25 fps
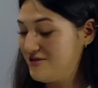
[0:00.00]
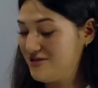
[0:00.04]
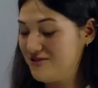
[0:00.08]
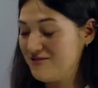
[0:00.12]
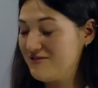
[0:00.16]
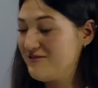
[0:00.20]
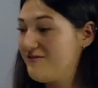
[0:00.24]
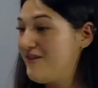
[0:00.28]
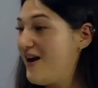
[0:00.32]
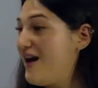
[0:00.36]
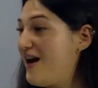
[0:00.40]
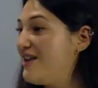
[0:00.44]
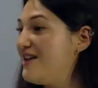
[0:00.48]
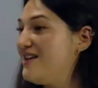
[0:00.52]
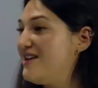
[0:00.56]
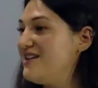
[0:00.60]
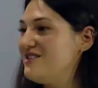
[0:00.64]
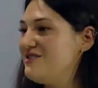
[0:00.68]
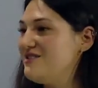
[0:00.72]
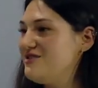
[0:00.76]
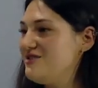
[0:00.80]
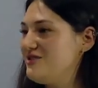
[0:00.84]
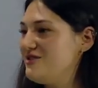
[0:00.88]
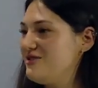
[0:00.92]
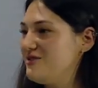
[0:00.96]
fell
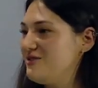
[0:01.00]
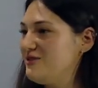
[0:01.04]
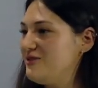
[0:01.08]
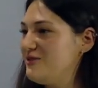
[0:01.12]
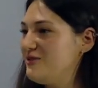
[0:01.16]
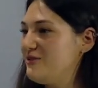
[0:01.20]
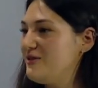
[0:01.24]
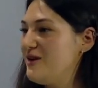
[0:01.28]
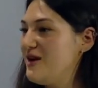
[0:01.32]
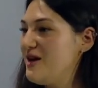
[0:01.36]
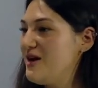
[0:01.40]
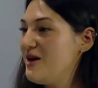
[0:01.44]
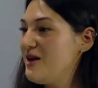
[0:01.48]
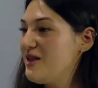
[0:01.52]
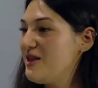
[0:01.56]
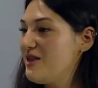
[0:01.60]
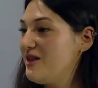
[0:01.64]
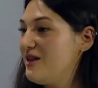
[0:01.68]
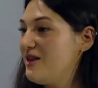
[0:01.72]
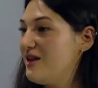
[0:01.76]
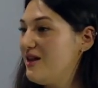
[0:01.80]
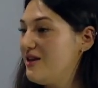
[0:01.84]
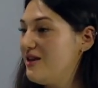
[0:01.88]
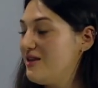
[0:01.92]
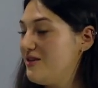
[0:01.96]
into
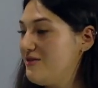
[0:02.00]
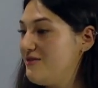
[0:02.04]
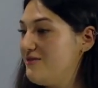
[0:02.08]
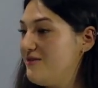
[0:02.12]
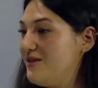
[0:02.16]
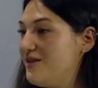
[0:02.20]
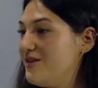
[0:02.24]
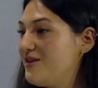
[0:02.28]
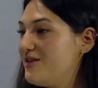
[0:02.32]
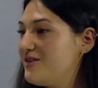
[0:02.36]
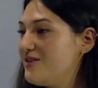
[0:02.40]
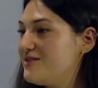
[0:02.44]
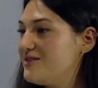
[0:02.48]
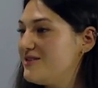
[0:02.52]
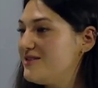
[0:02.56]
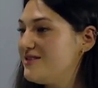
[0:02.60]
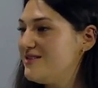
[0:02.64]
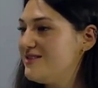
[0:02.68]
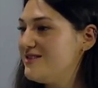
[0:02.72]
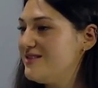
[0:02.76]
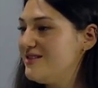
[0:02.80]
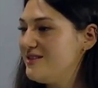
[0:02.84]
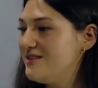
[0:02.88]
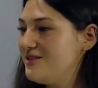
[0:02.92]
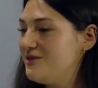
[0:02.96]
the field
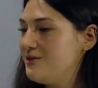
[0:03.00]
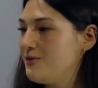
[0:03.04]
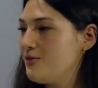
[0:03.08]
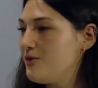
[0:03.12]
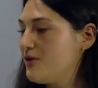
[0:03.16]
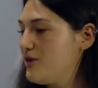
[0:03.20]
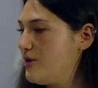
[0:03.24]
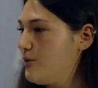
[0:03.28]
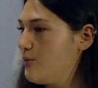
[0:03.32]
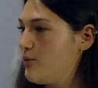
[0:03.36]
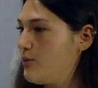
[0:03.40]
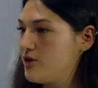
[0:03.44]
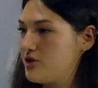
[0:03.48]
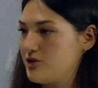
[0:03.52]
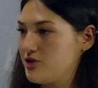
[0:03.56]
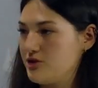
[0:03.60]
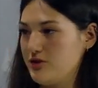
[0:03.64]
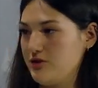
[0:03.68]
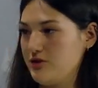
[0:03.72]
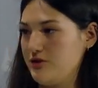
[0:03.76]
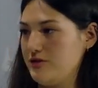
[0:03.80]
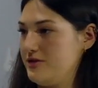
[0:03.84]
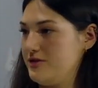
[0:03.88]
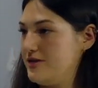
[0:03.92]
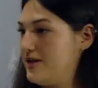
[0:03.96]
and you really worked
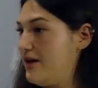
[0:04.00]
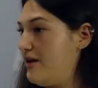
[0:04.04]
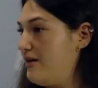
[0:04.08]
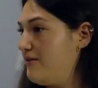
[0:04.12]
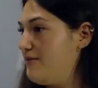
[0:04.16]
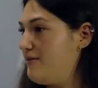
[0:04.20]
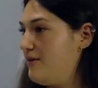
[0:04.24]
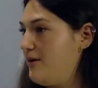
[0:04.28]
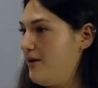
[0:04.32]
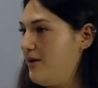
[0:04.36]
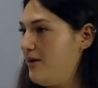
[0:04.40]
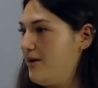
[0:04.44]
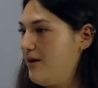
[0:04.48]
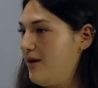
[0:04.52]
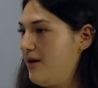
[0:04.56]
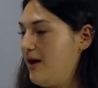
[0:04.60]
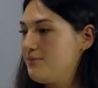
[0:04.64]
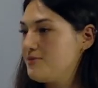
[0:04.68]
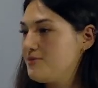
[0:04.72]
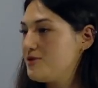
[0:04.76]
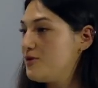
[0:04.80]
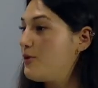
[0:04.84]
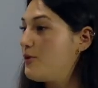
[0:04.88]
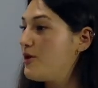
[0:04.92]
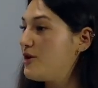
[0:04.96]
yourself
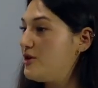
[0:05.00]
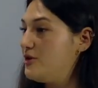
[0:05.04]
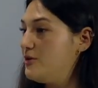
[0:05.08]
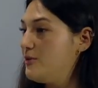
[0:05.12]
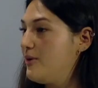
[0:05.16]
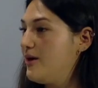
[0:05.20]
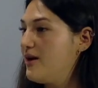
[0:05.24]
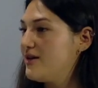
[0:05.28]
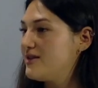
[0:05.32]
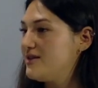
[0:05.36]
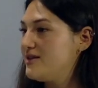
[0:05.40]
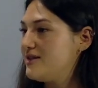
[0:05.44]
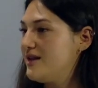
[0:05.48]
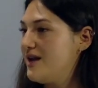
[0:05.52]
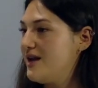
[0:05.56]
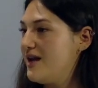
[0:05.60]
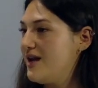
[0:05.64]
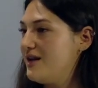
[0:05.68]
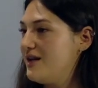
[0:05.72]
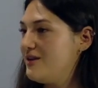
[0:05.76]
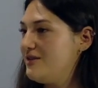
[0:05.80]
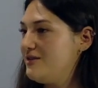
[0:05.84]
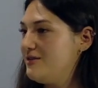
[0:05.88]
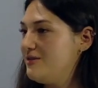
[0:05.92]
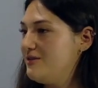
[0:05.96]
up to where you are today,
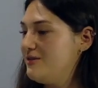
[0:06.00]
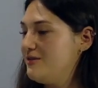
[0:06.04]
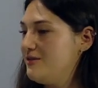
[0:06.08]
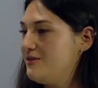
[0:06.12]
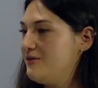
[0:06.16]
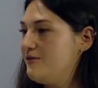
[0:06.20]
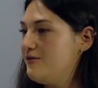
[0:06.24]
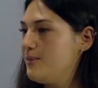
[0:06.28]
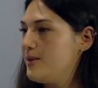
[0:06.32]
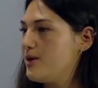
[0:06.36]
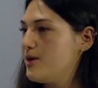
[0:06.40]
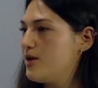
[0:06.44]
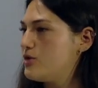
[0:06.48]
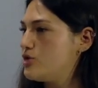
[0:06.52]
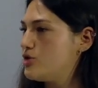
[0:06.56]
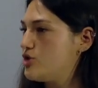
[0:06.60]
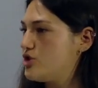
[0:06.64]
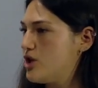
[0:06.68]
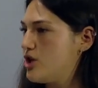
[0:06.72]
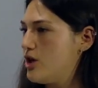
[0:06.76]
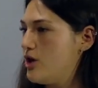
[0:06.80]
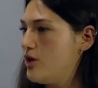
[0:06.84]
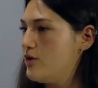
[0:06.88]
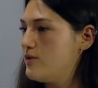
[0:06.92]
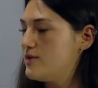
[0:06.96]
and you've been on
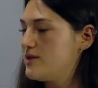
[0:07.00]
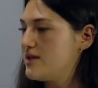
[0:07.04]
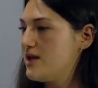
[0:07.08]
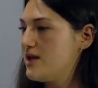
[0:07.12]
shows